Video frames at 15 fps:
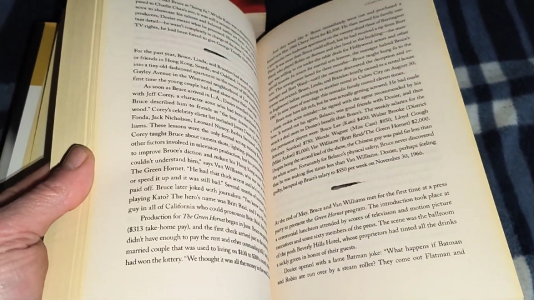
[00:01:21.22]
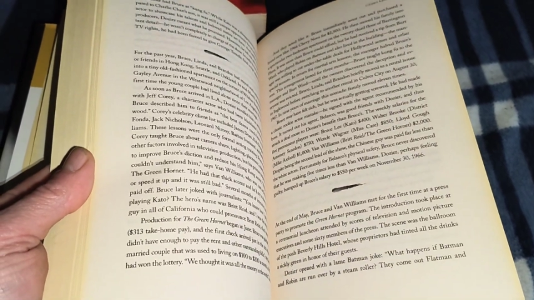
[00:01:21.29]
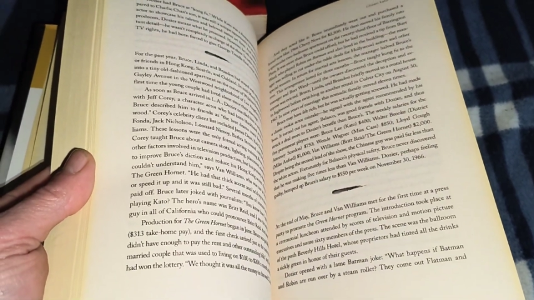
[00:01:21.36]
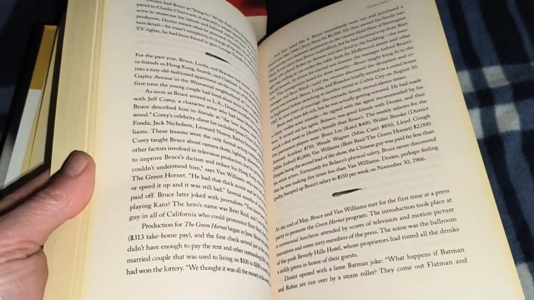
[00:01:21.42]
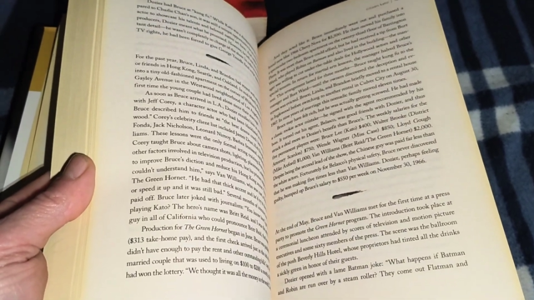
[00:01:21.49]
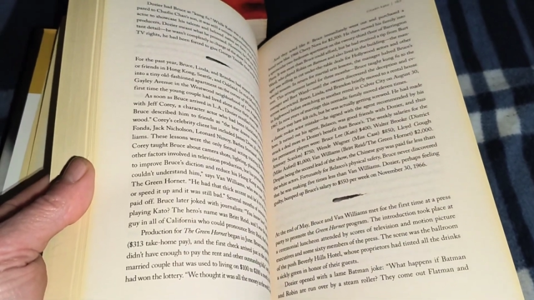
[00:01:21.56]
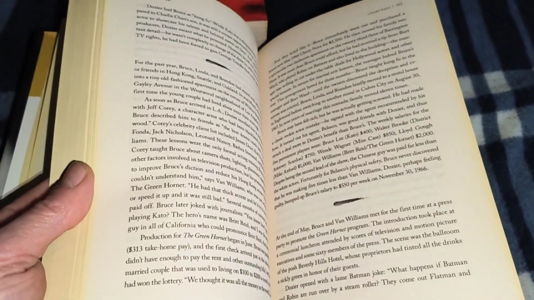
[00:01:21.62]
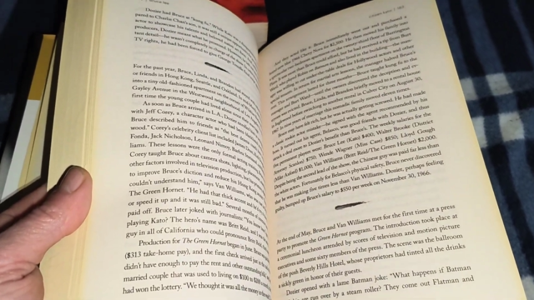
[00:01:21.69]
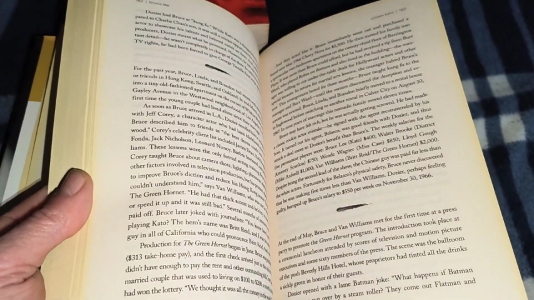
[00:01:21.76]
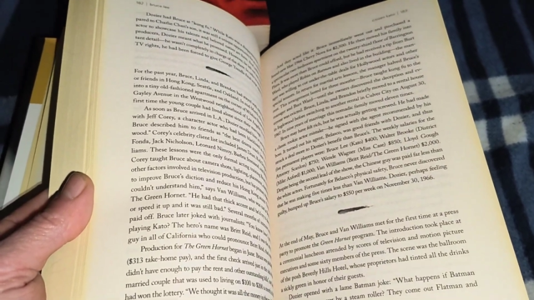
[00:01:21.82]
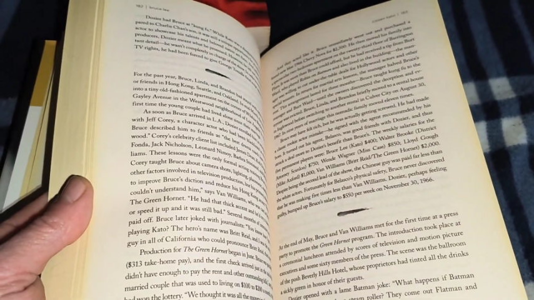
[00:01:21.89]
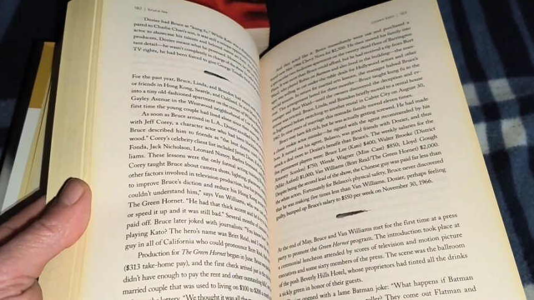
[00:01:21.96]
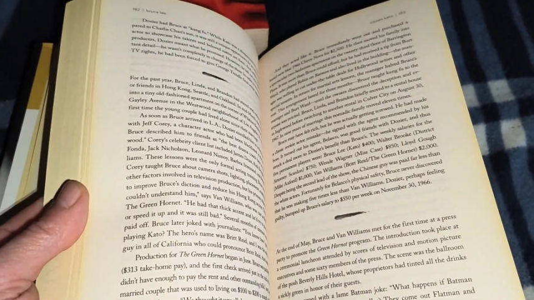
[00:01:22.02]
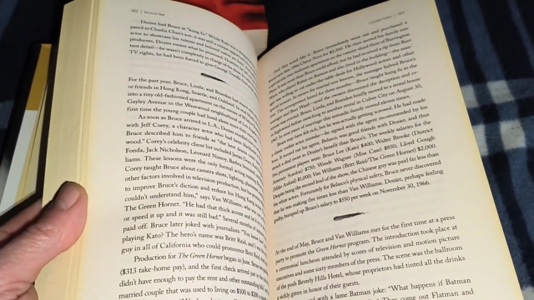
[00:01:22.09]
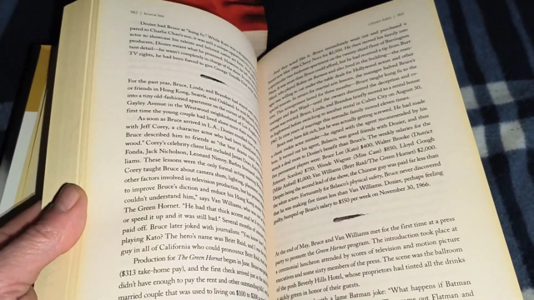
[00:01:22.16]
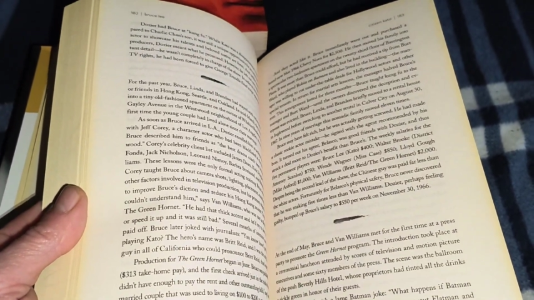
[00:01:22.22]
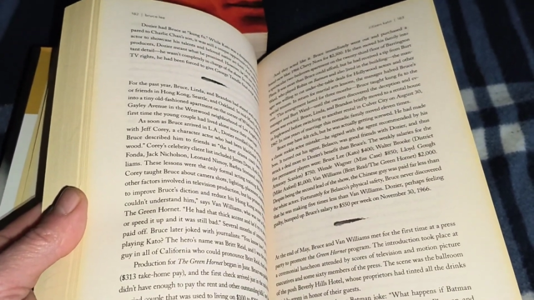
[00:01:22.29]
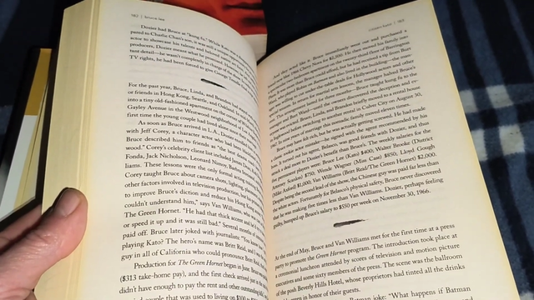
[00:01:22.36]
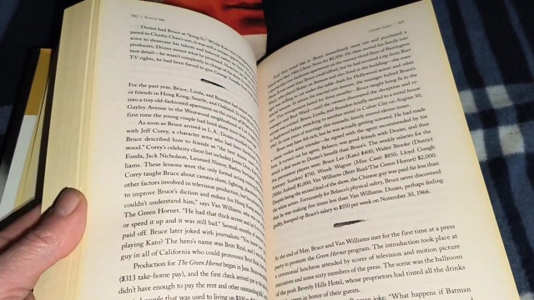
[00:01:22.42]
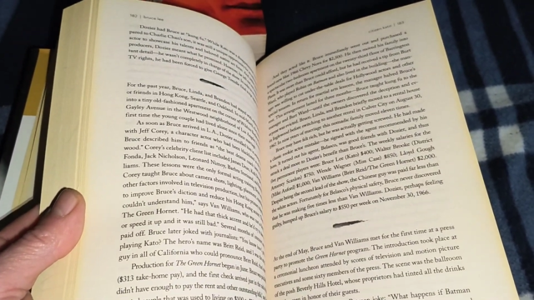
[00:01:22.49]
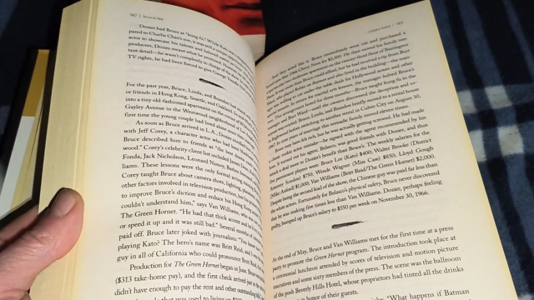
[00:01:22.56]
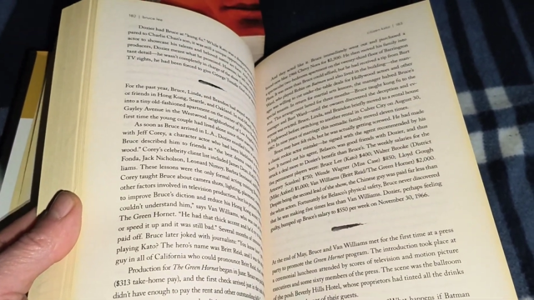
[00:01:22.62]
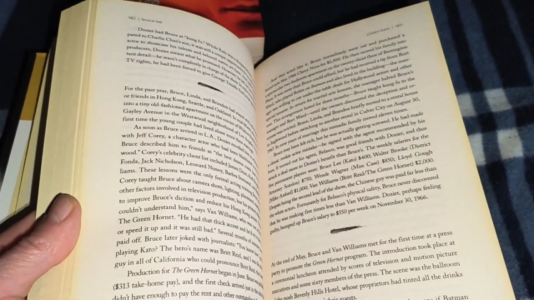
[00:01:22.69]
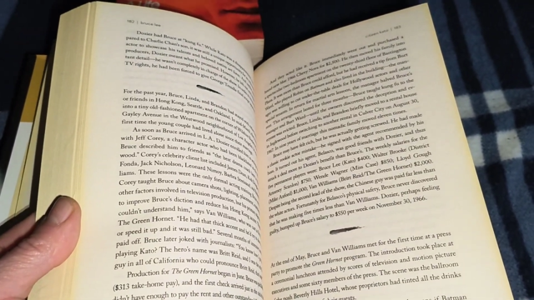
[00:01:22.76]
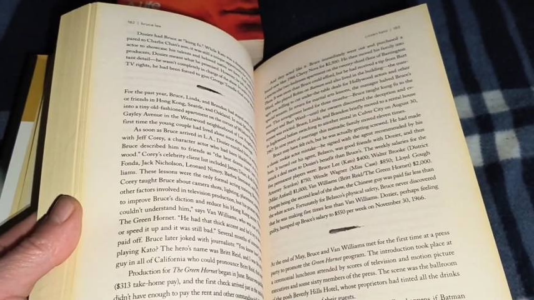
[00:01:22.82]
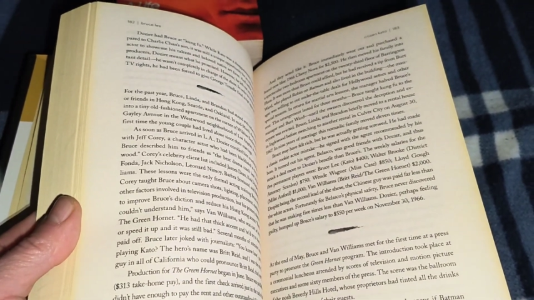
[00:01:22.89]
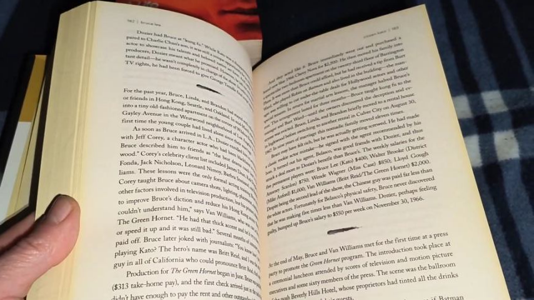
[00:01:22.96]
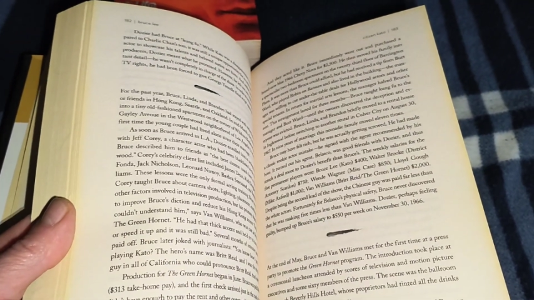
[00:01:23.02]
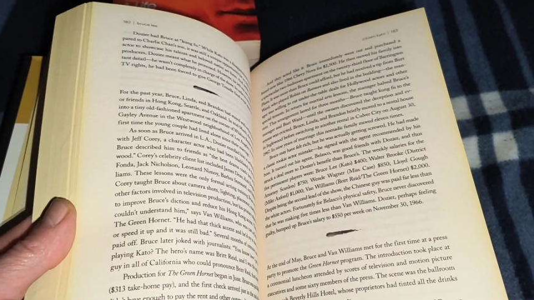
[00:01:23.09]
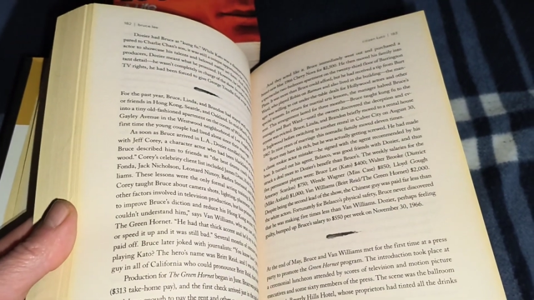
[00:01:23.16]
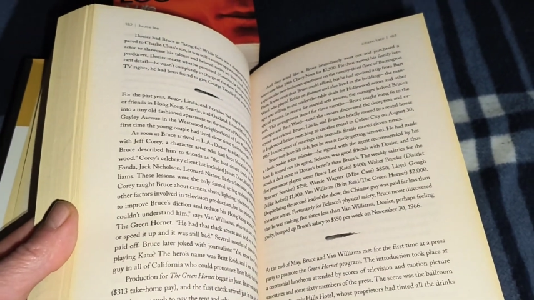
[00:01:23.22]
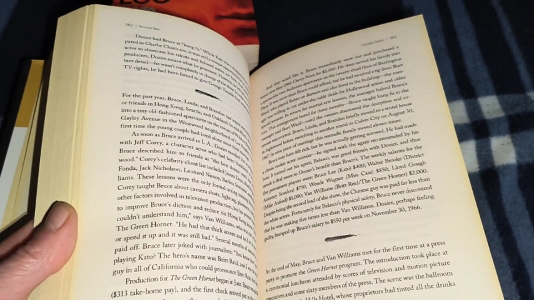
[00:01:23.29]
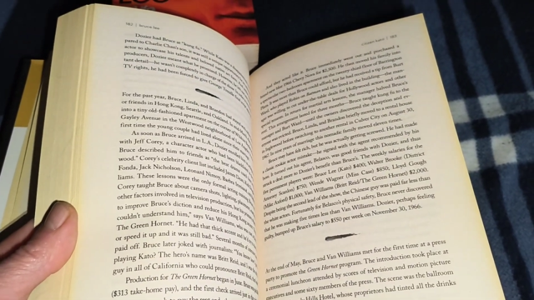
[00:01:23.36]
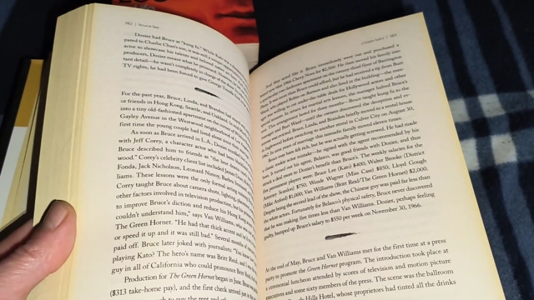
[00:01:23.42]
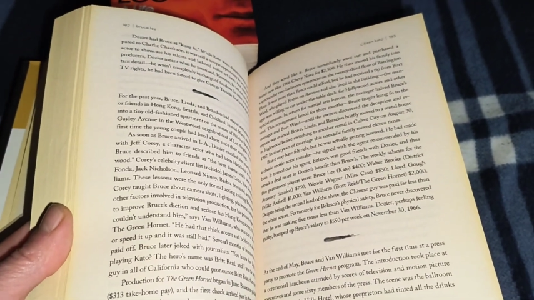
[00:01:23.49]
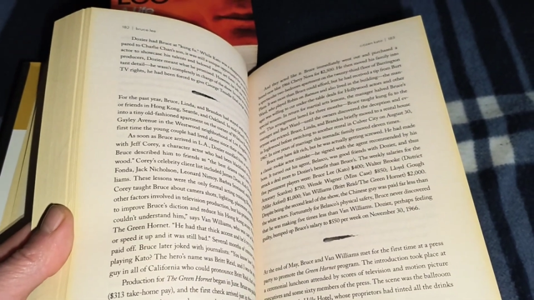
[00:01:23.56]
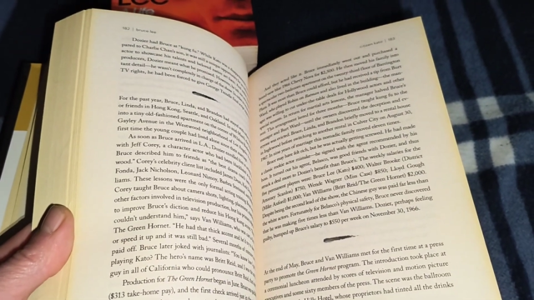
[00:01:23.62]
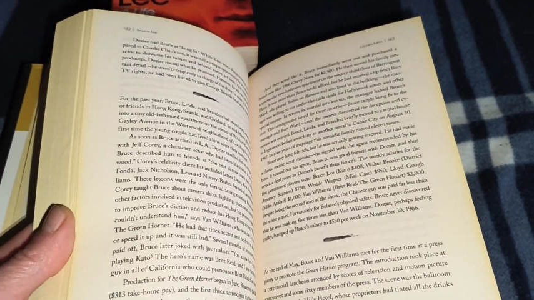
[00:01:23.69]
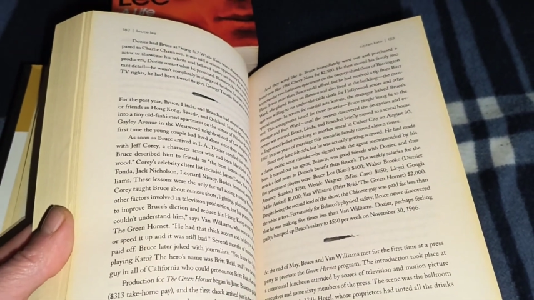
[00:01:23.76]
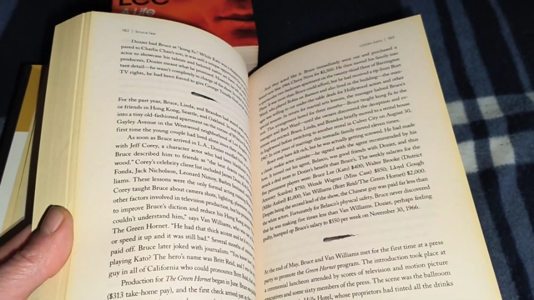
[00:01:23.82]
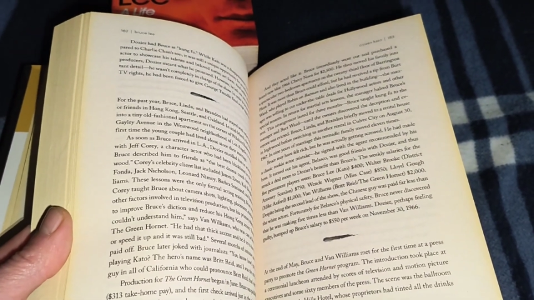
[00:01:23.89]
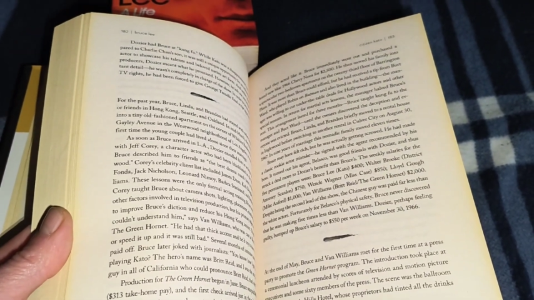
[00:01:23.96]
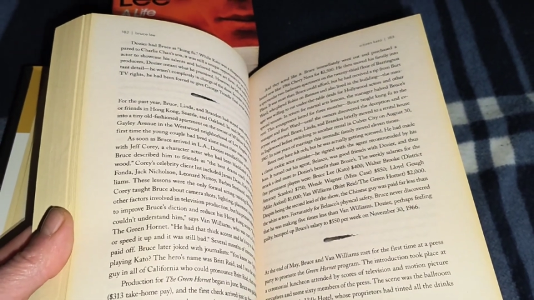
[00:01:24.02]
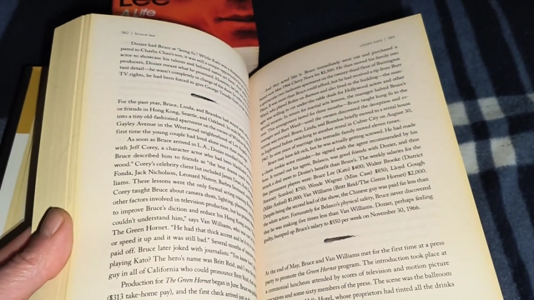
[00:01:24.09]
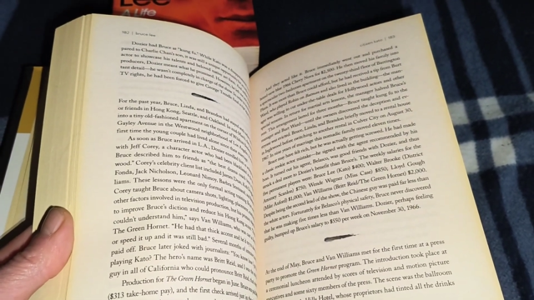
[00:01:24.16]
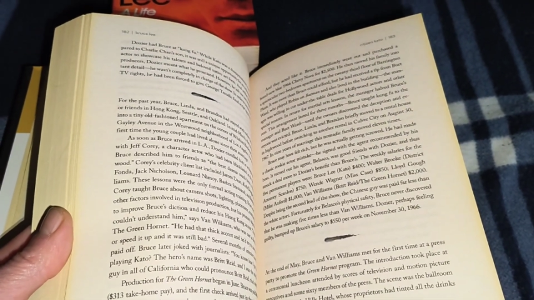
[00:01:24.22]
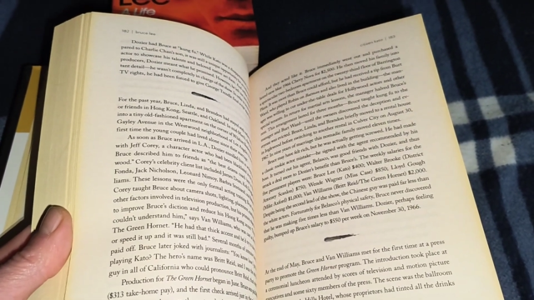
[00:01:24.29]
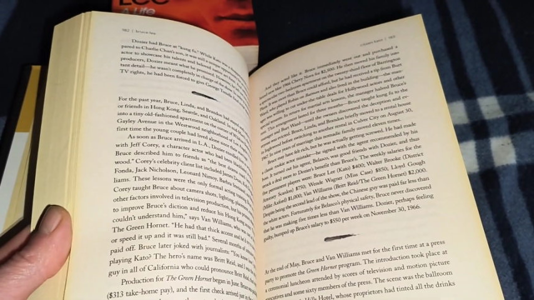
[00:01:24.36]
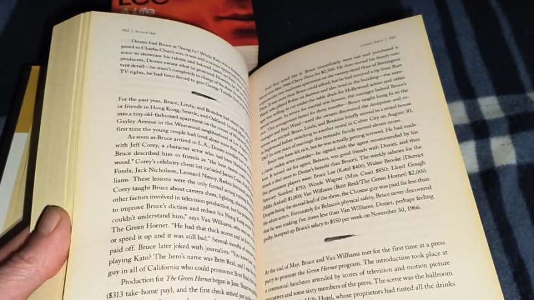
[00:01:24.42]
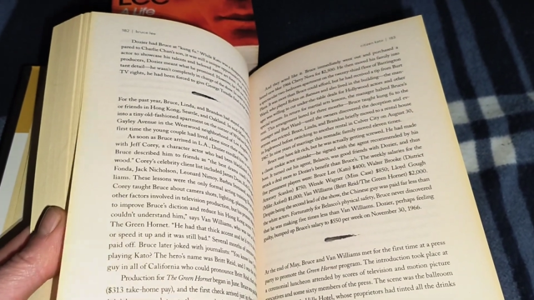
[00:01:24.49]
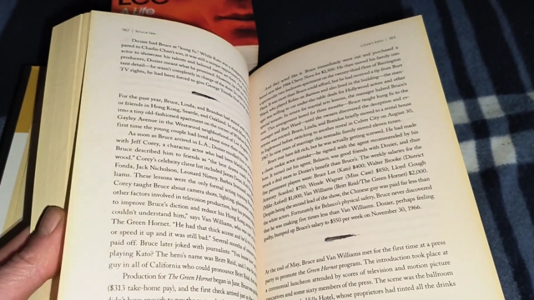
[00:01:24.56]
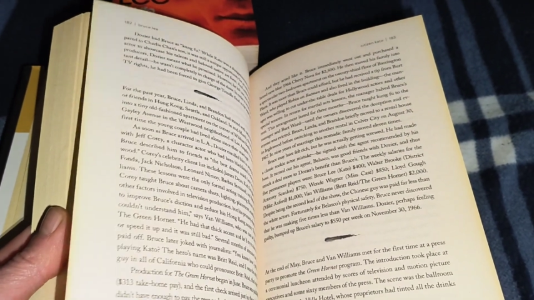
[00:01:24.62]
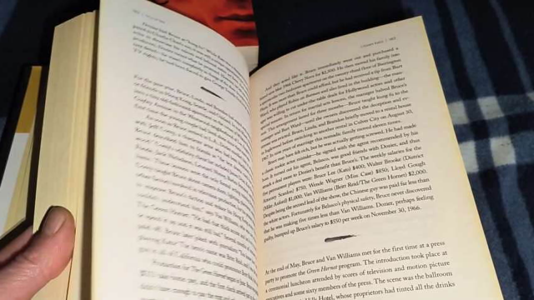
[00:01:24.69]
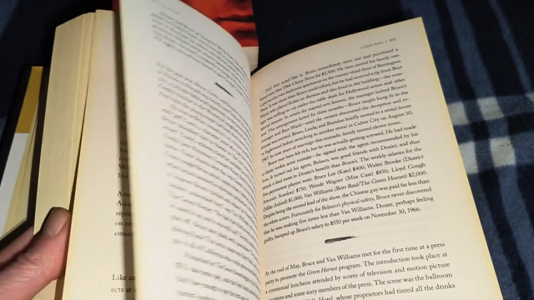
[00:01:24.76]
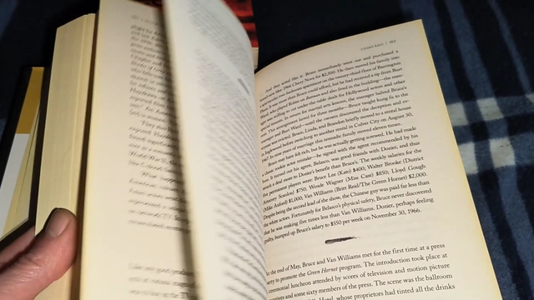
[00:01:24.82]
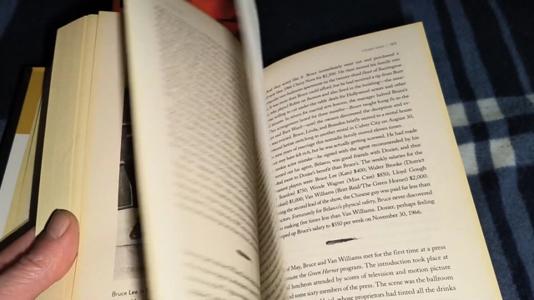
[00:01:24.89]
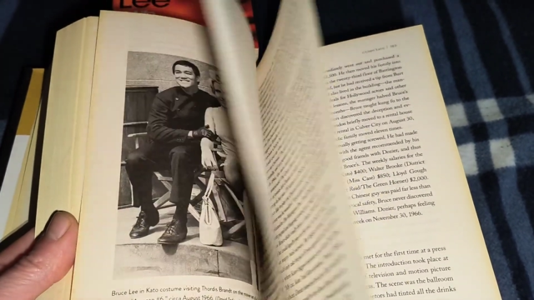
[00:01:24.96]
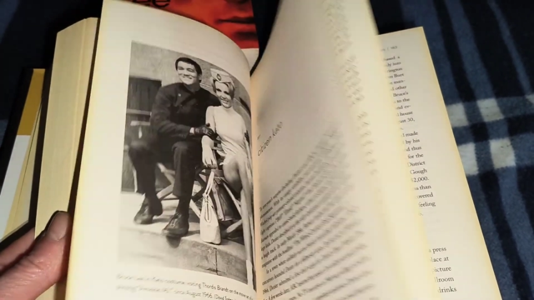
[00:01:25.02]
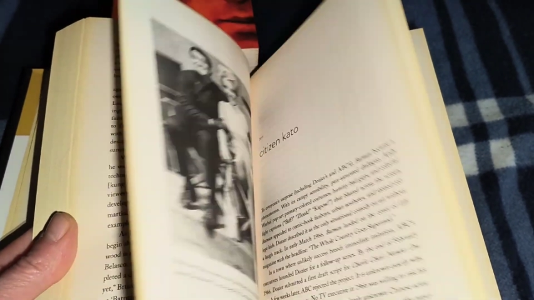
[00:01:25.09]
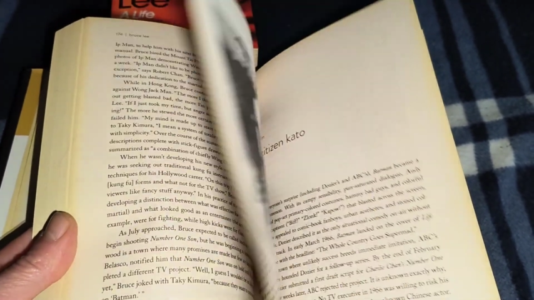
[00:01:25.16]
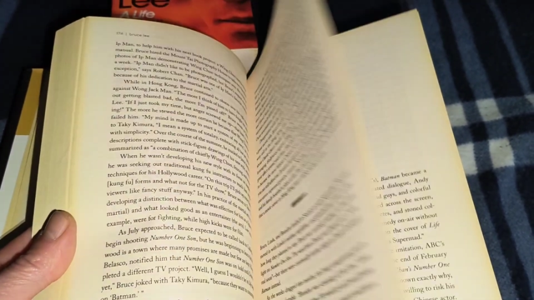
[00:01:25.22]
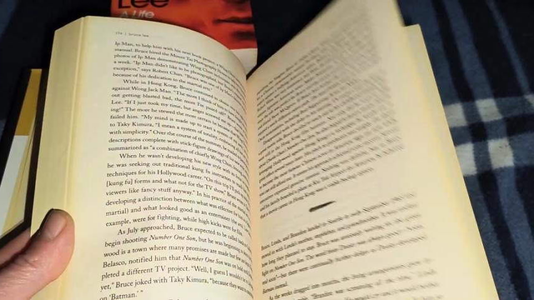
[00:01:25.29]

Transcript: Nobody's mouth can be seen.